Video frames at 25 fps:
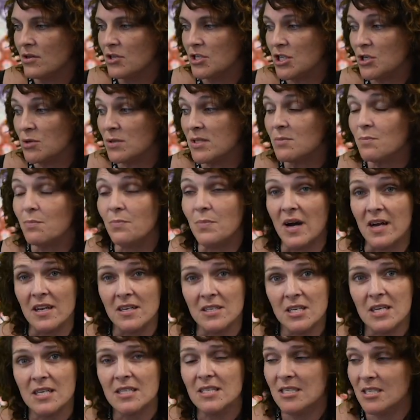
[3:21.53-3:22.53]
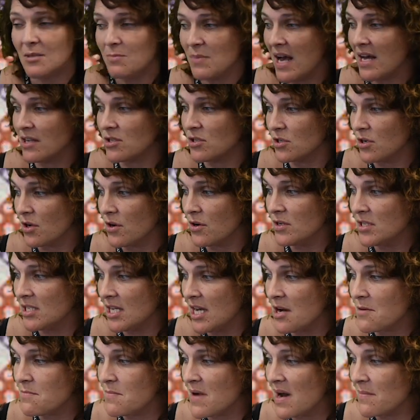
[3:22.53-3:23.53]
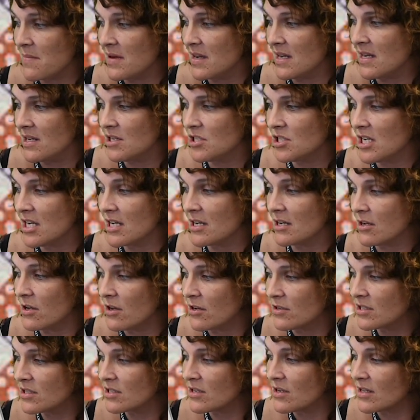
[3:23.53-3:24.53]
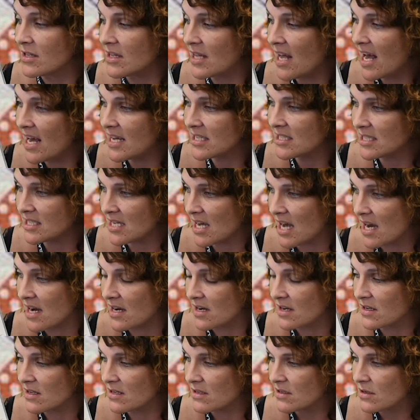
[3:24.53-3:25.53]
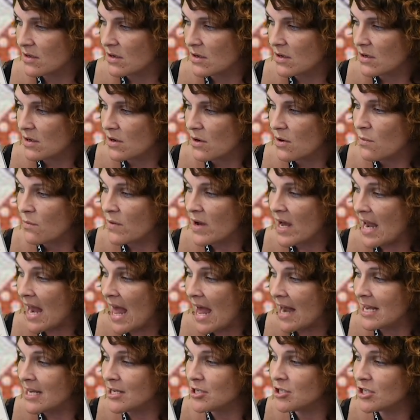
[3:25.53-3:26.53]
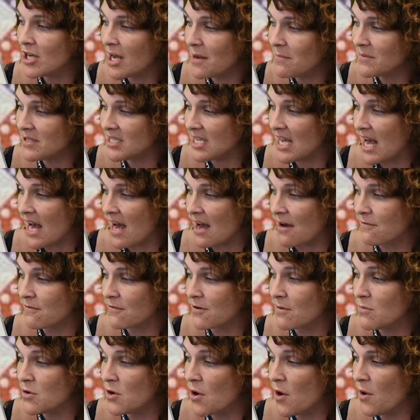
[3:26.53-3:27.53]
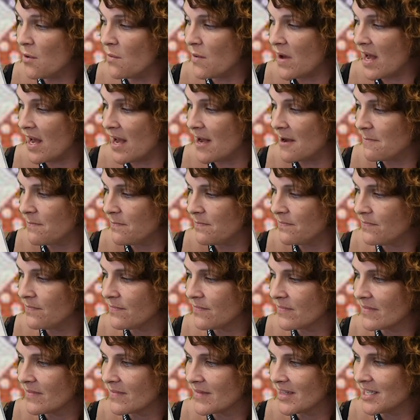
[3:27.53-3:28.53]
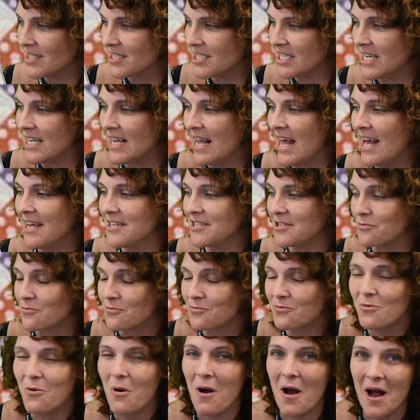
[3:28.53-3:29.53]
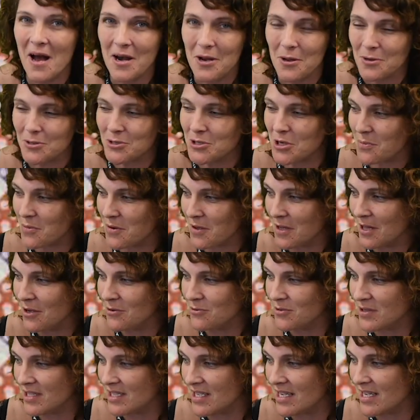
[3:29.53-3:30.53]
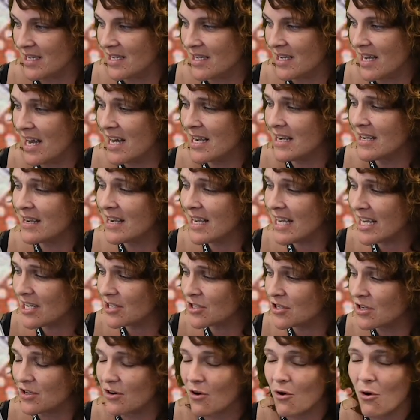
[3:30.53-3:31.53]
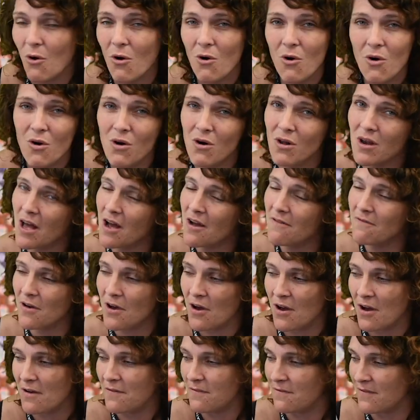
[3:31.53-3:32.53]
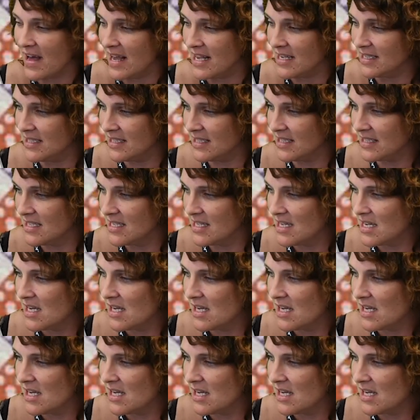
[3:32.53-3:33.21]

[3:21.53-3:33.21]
She was but just about to go tell Mummy she had lost her last hug when Annie jumped out from nowhere. She landed right on top of Lucy and licked her all over her face.